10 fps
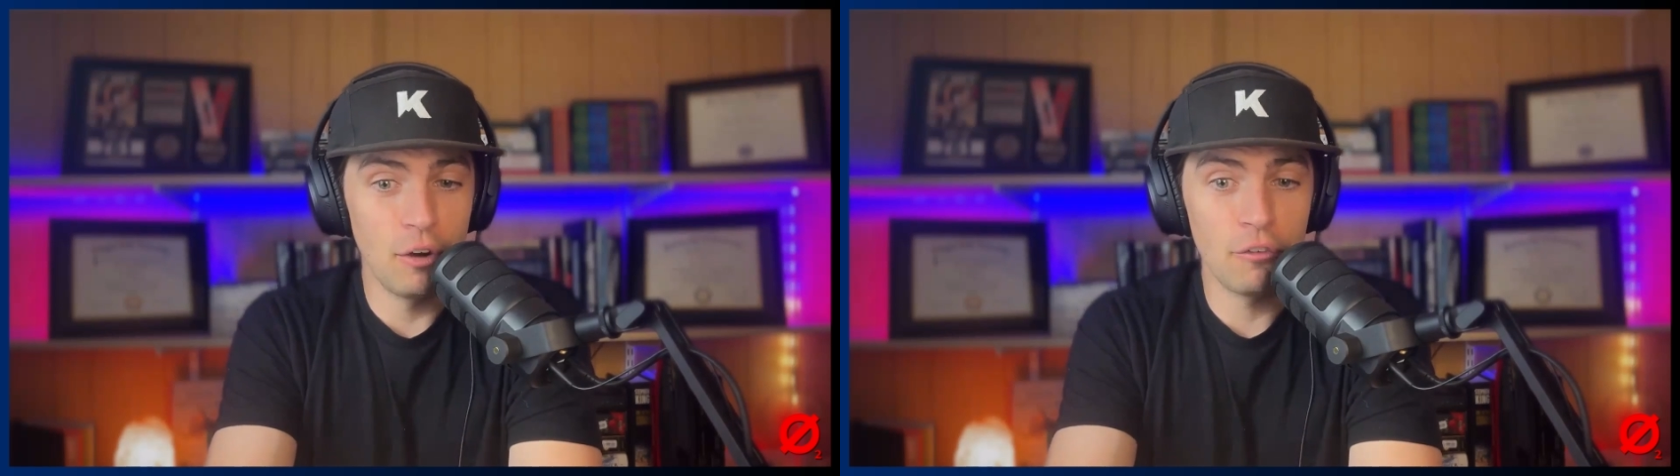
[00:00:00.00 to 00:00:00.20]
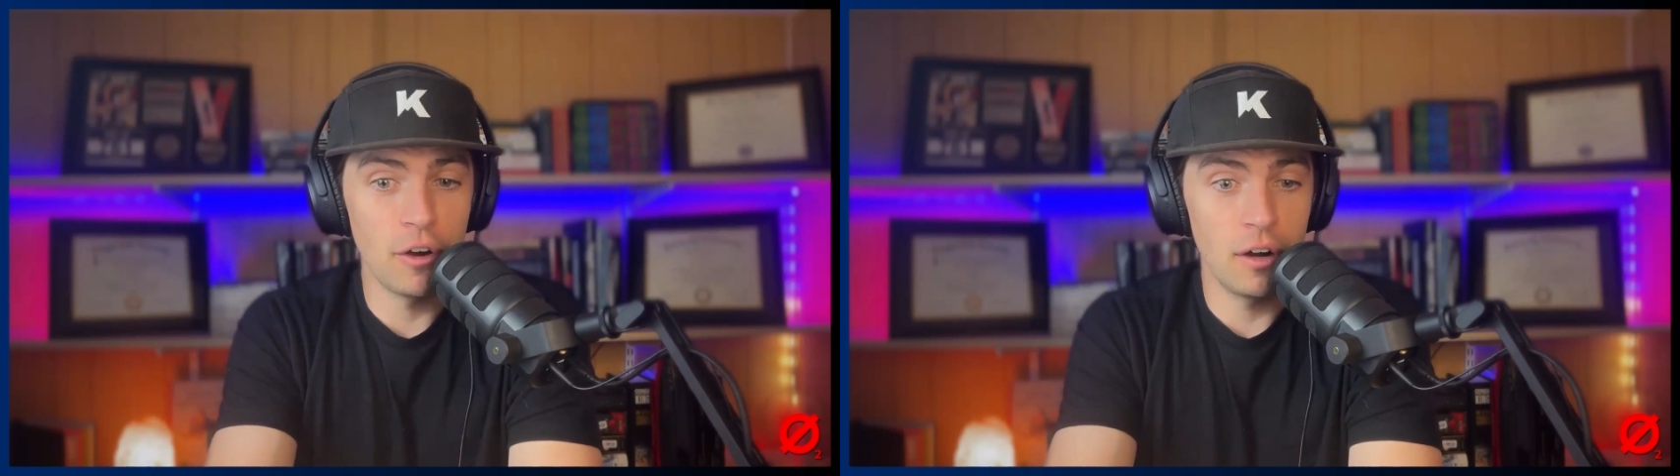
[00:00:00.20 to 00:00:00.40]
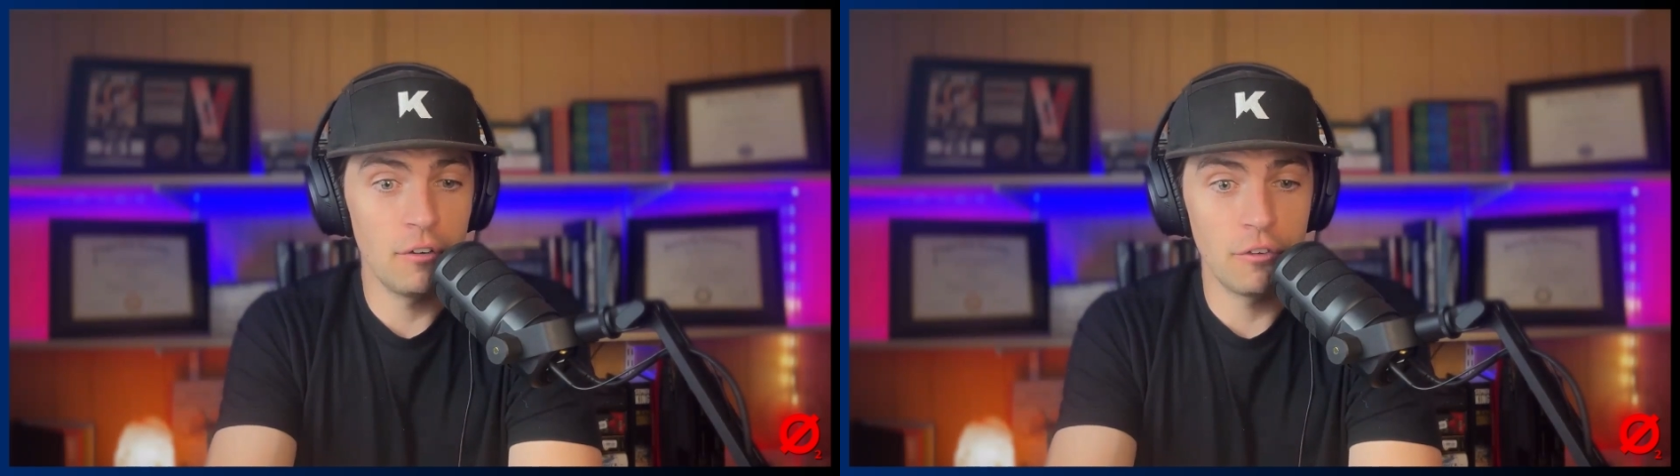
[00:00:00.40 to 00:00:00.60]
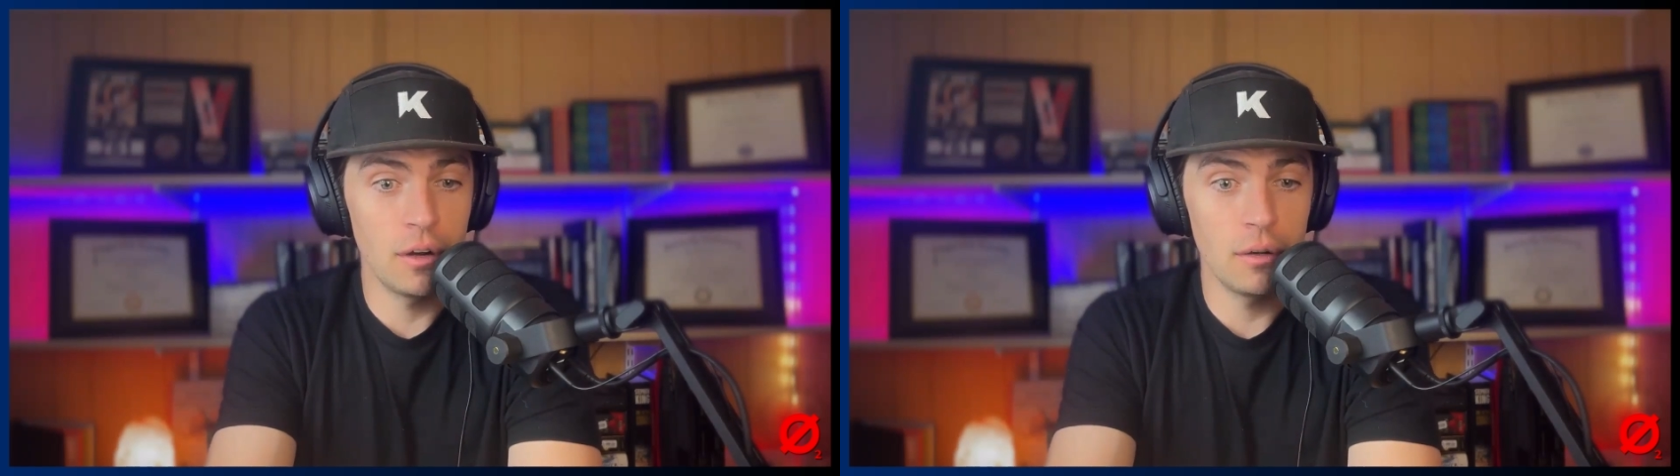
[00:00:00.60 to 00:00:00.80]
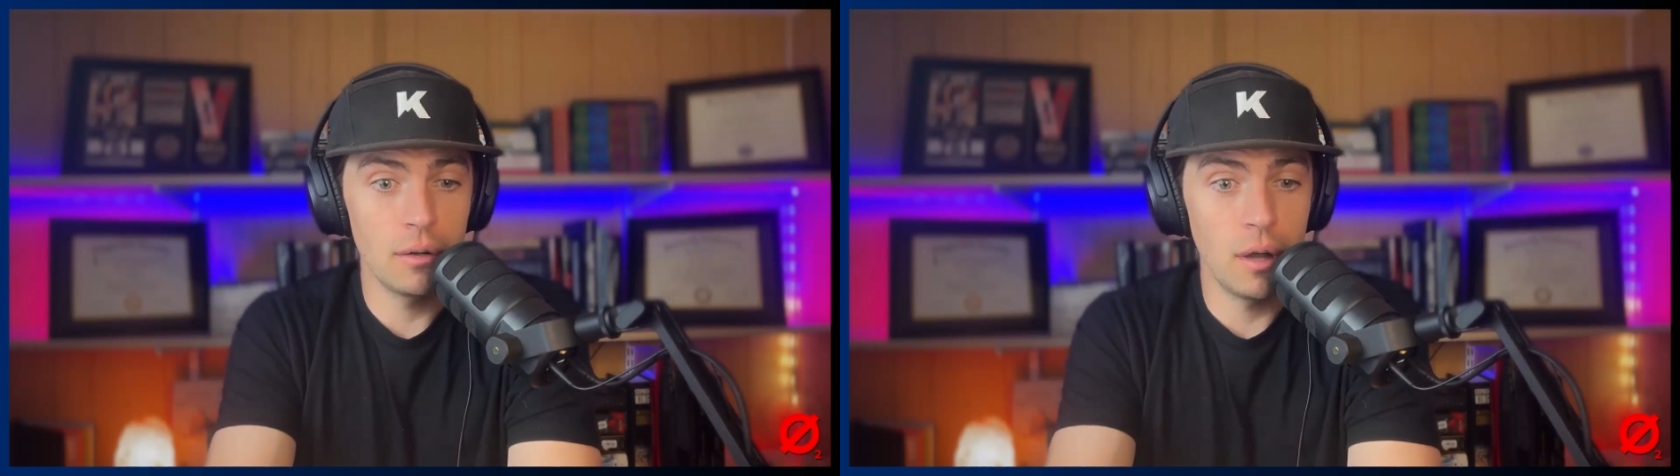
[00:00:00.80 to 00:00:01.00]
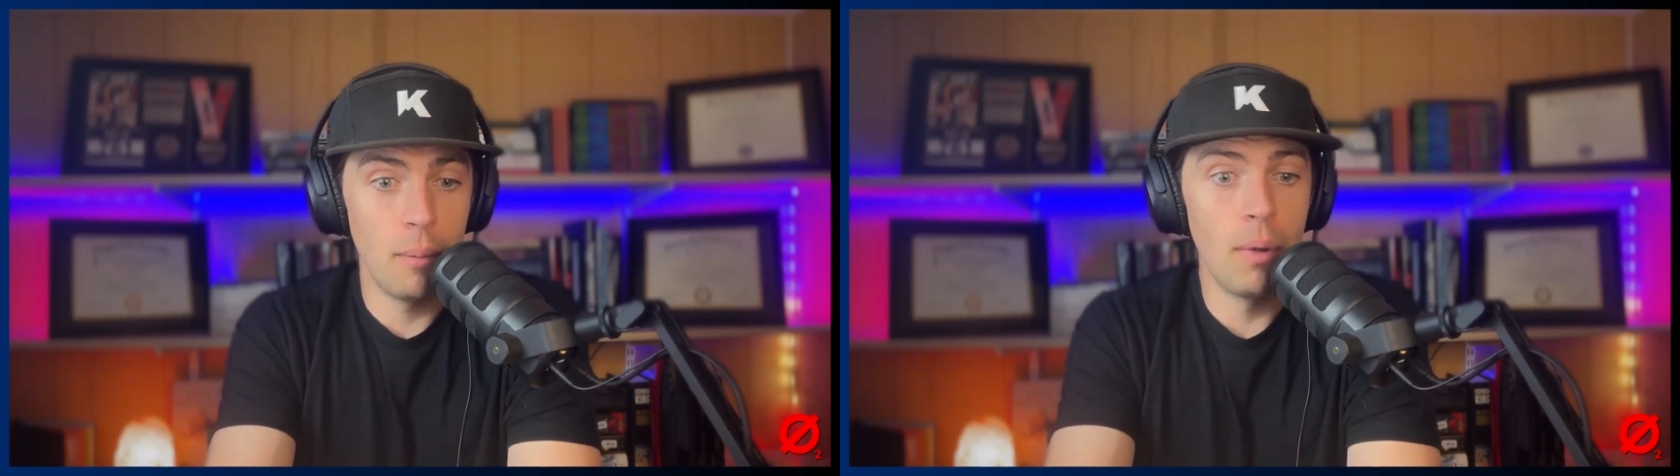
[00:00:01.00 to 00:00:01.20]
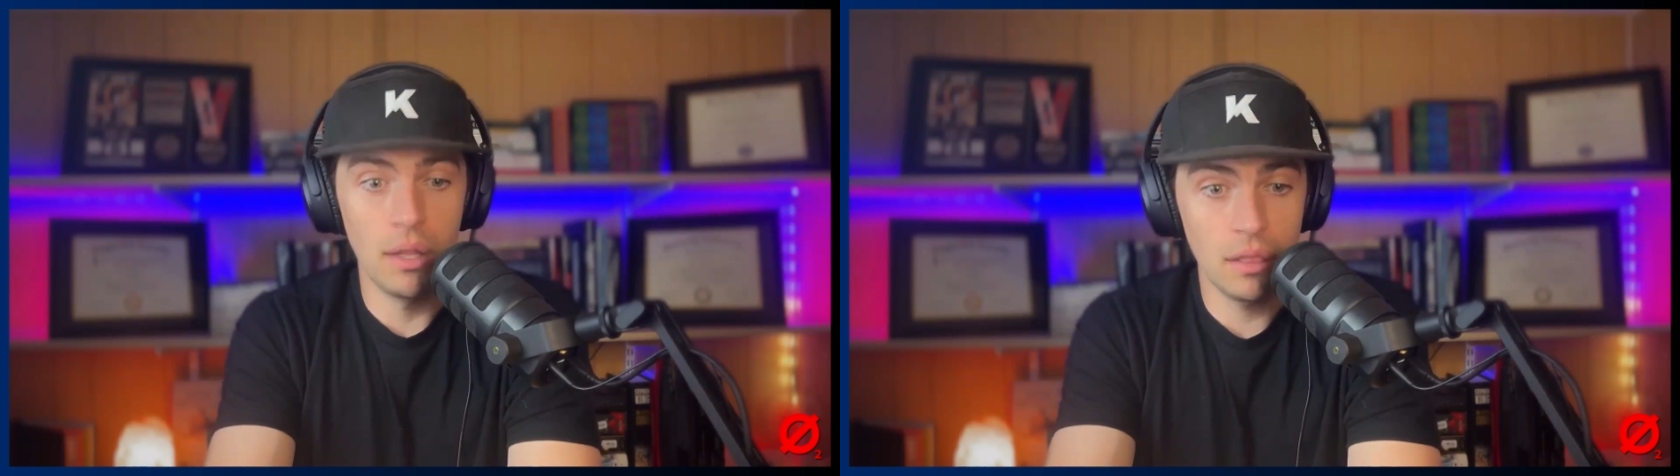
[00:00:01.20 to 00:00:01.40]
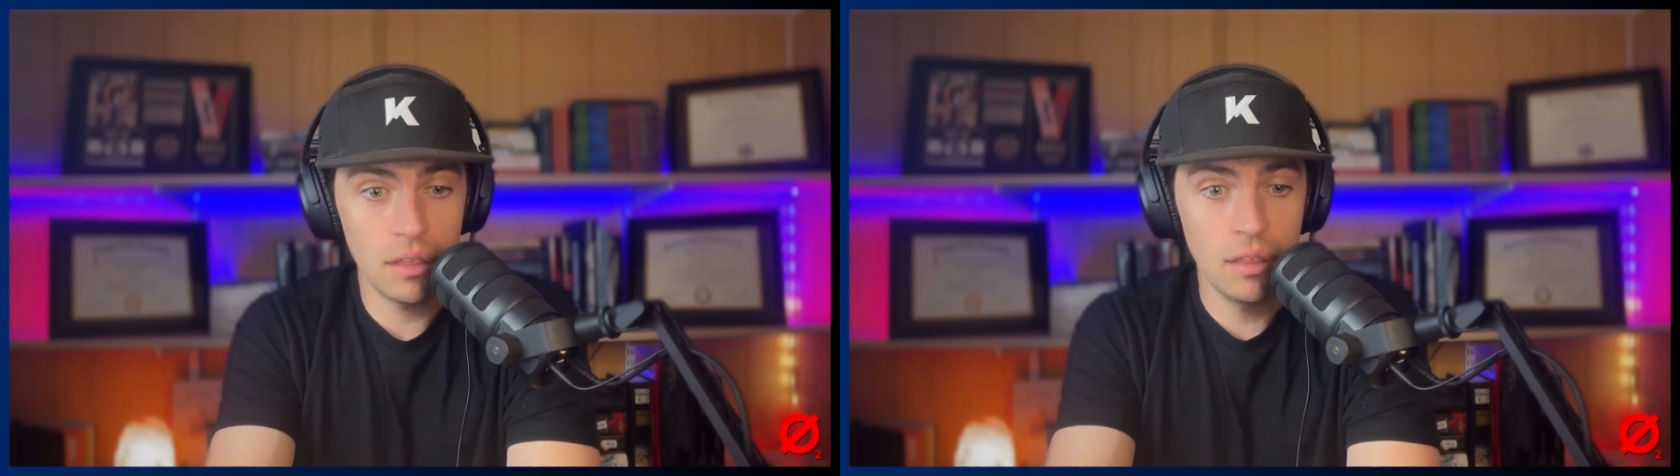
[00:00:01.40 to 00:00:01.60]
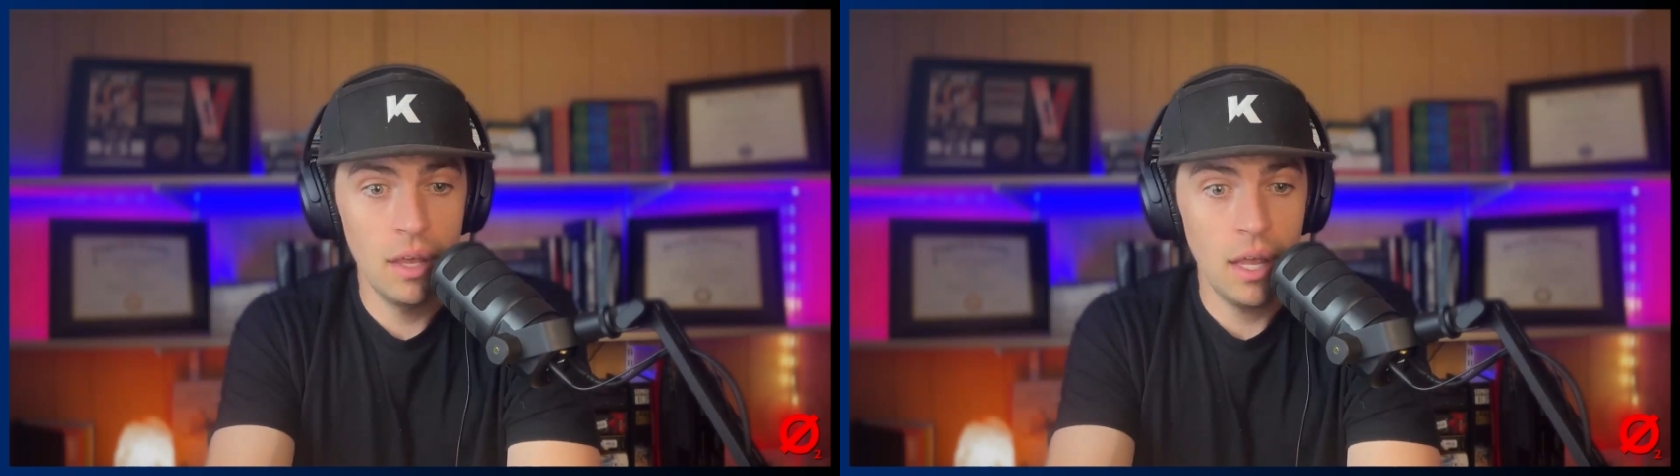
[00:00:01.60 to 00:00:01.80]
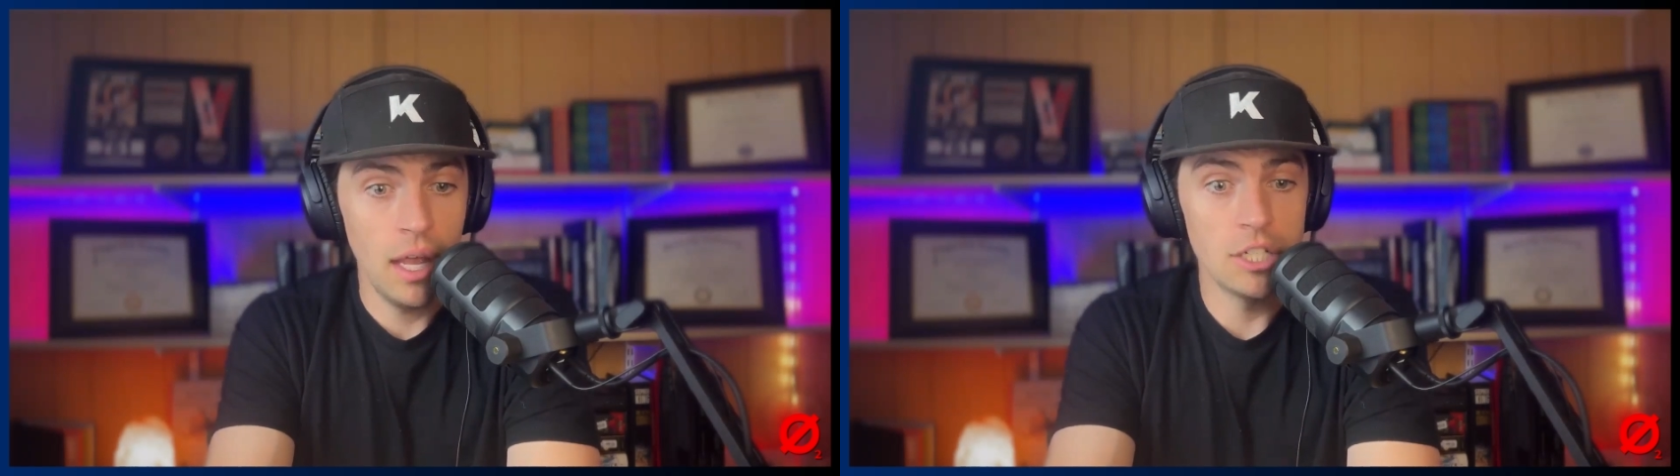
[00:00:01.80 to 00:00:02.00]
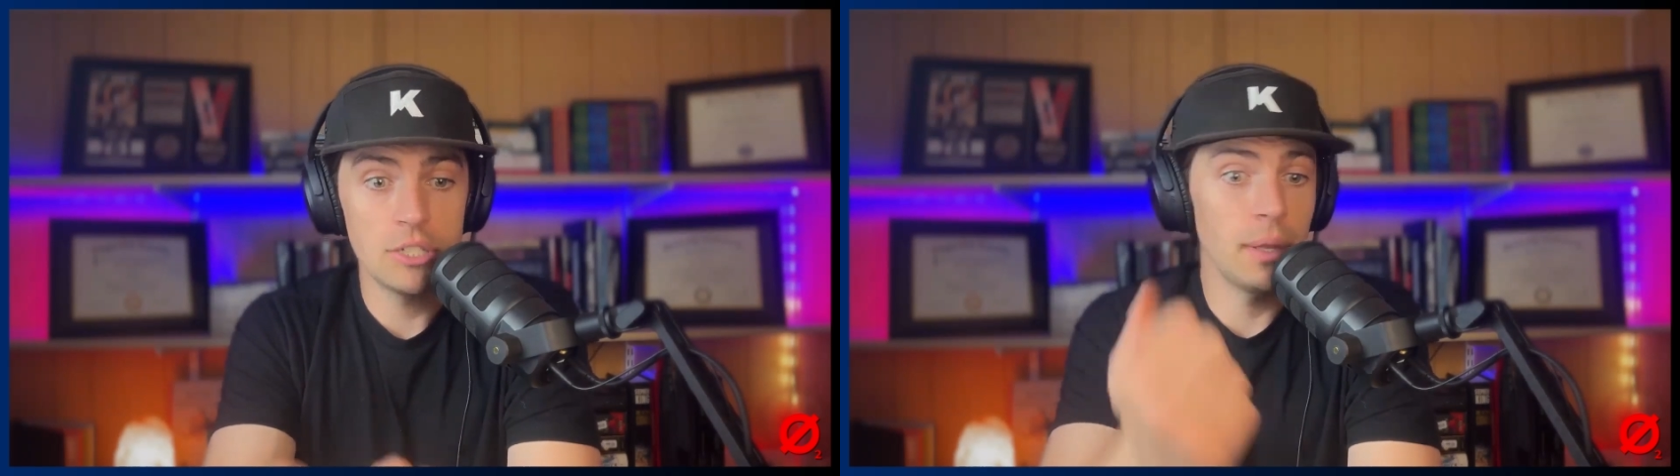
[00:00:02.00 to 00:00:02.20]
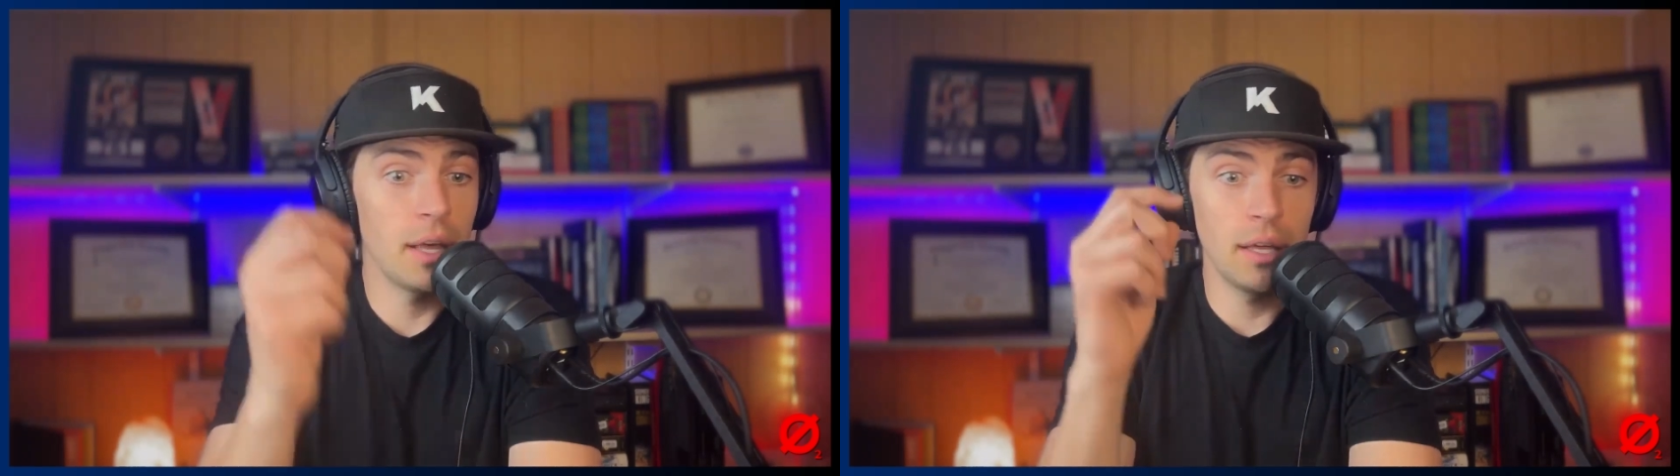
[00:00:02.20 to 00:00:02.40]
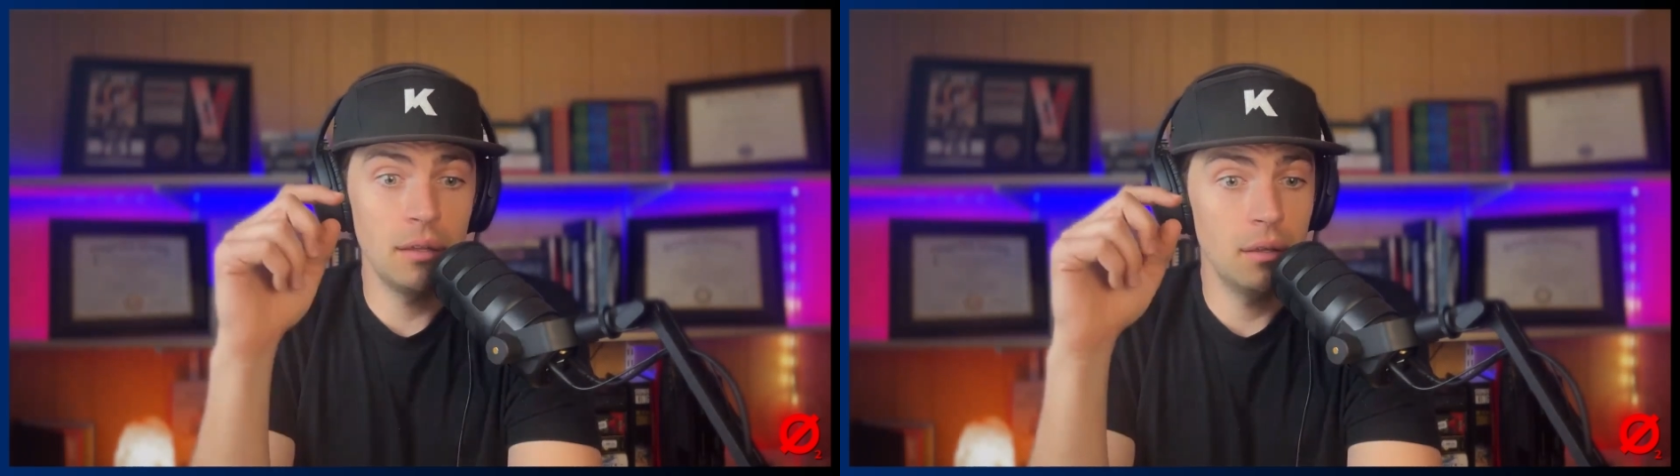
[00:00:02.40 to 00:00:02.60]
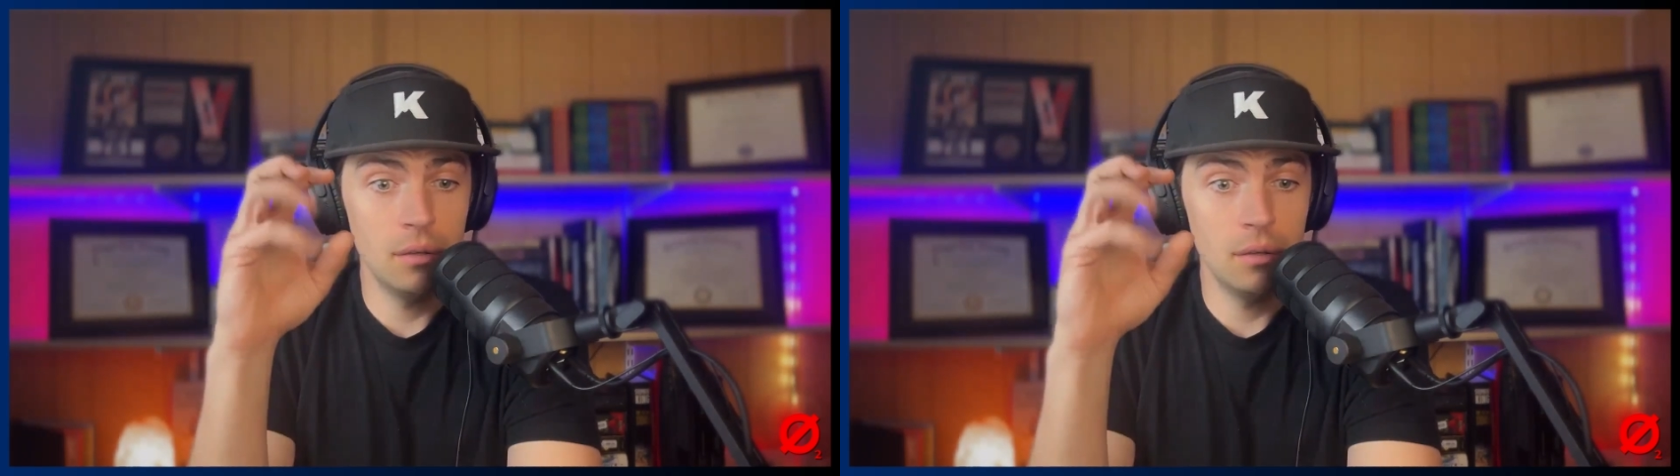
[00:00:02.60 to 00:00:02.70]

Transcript: for a month and just be like,